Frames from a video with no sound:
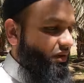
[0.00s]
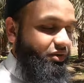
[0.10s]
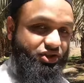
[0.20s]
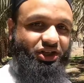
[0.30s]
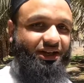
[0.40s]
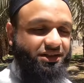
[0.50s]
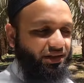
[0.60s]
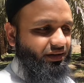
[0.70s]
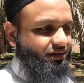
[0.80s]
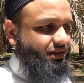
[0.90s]

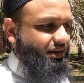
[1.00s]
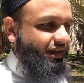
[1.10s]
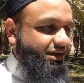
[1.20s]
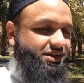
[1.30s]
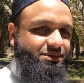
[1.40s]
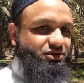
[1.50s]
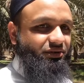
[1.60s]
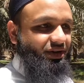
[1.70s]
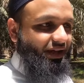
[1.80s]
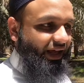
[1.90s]
Christianity and he seems
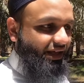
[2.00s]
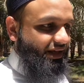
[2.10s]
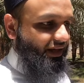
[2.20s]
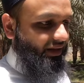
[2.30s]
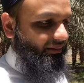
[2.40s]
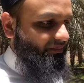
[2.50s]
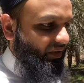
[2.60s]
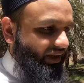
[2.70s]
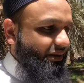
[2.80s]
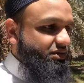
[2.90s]
to really like it um,
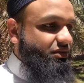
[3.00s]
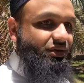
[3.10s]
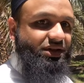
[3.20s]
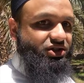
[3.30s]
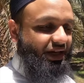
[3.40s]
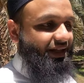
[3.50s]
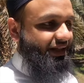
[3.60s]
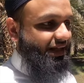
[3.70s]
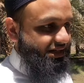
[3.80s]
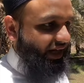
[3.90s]
and that was the religion
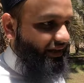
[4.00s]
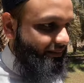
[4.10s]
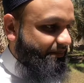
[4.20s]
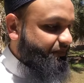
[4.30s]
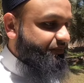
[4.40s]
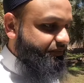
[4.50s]
at that time